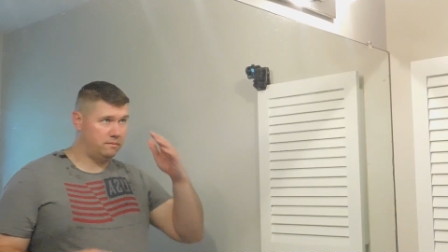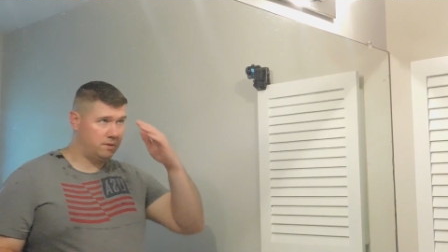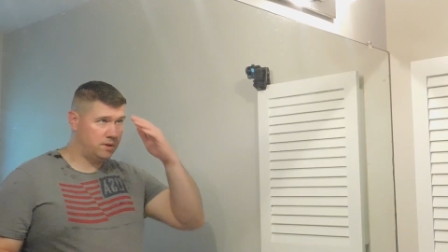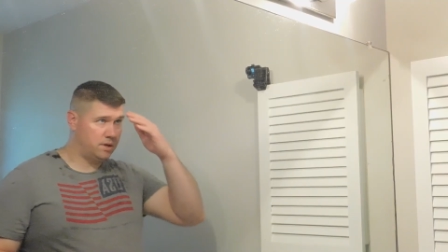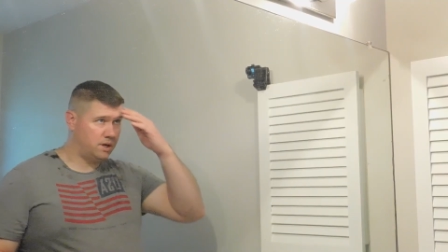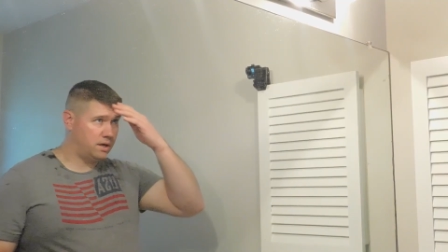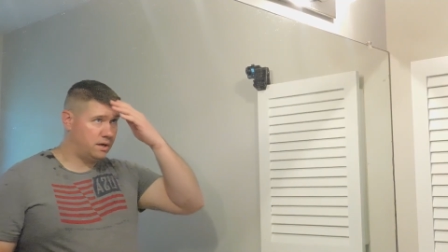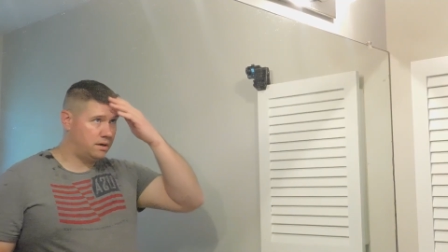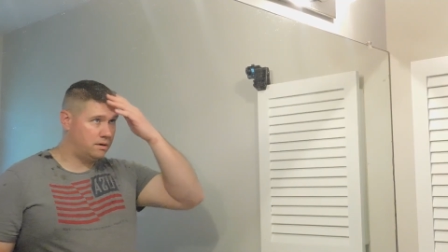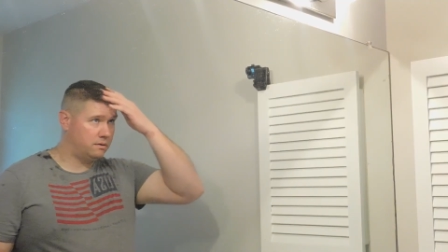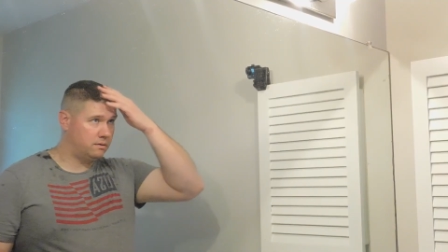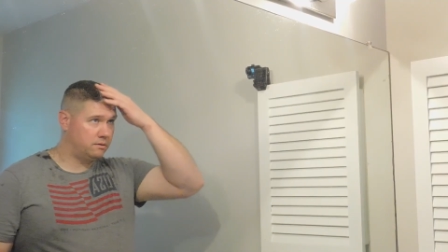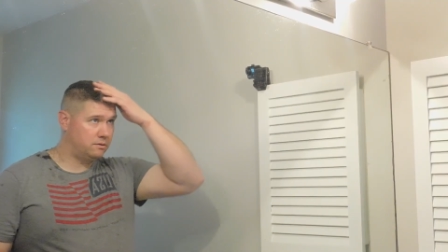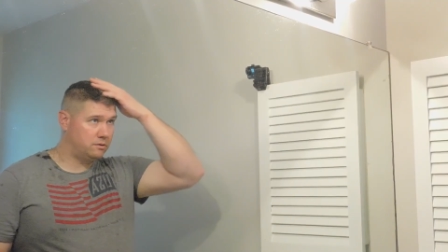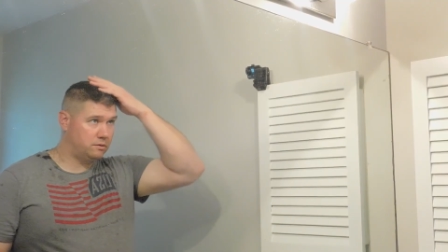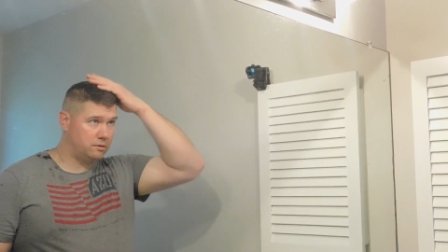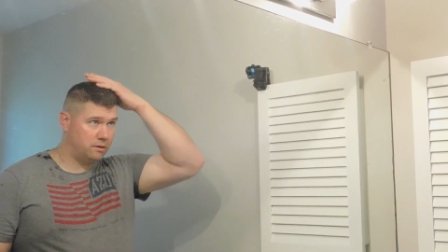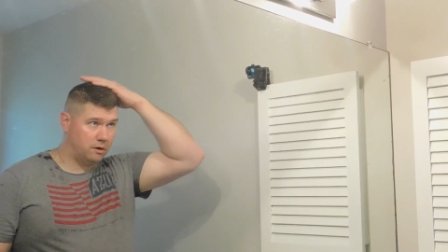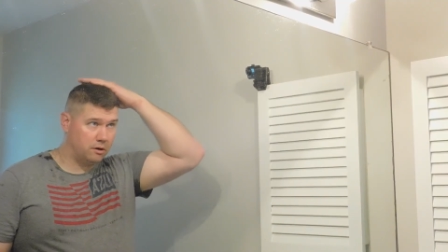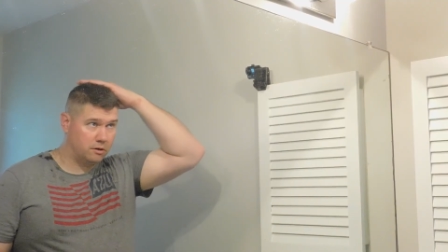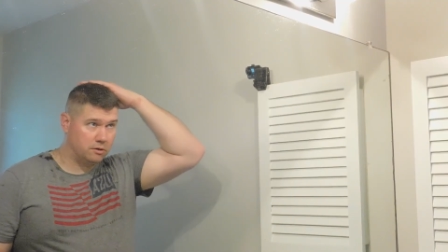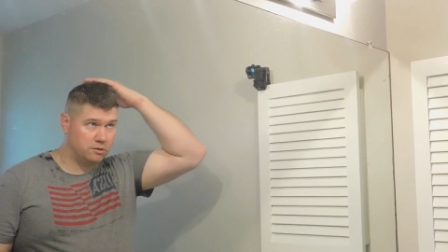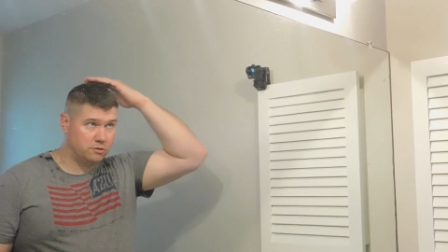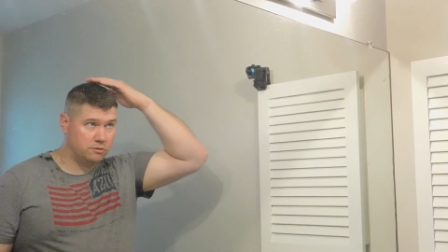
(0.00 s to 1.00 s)
done
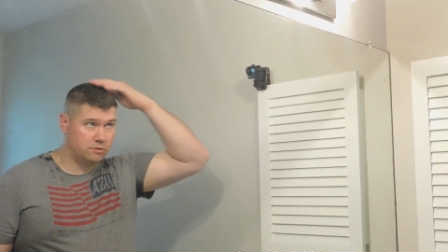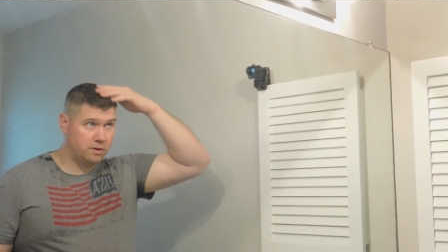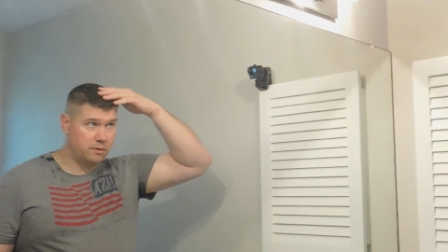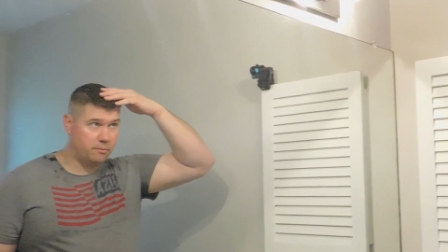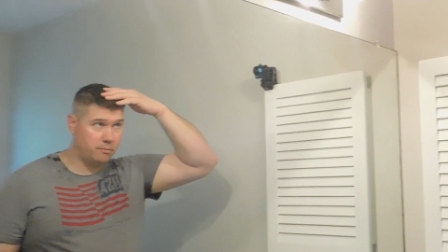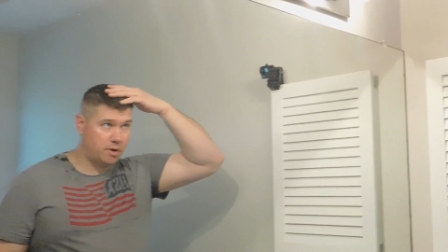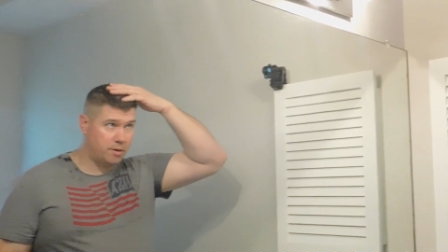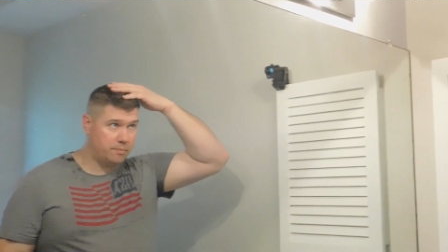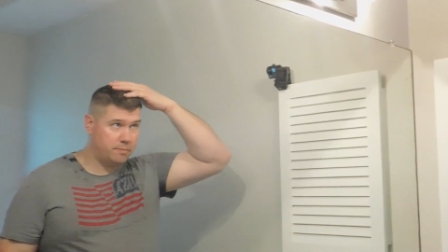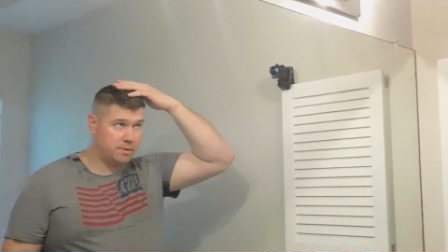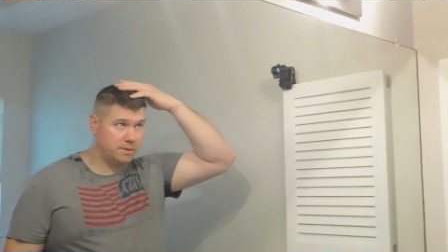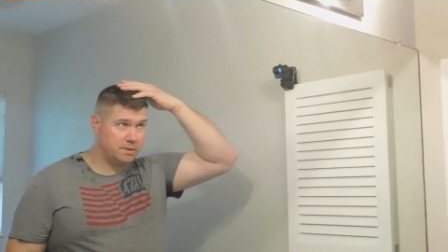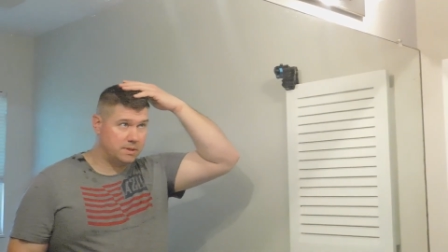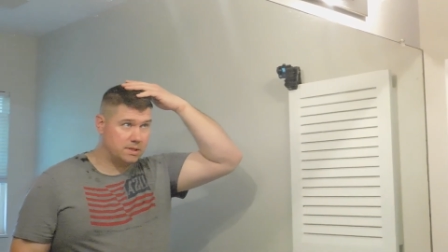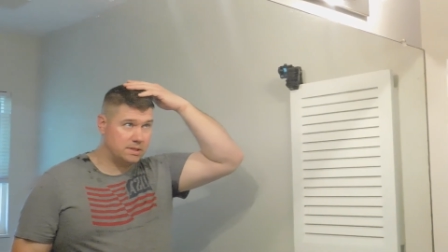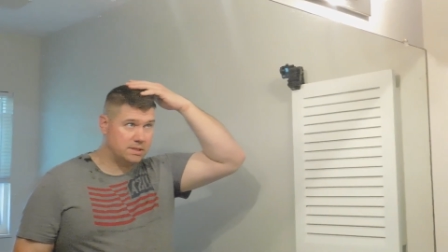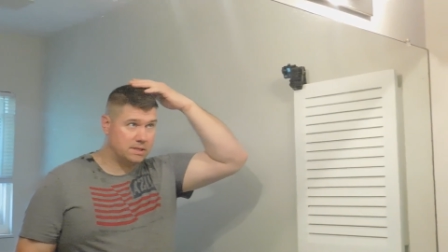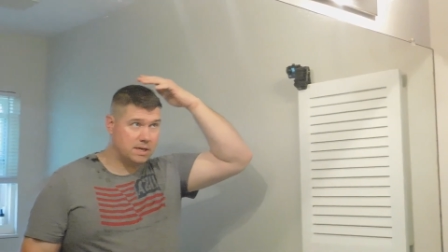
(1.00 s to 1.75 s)
our trim up at the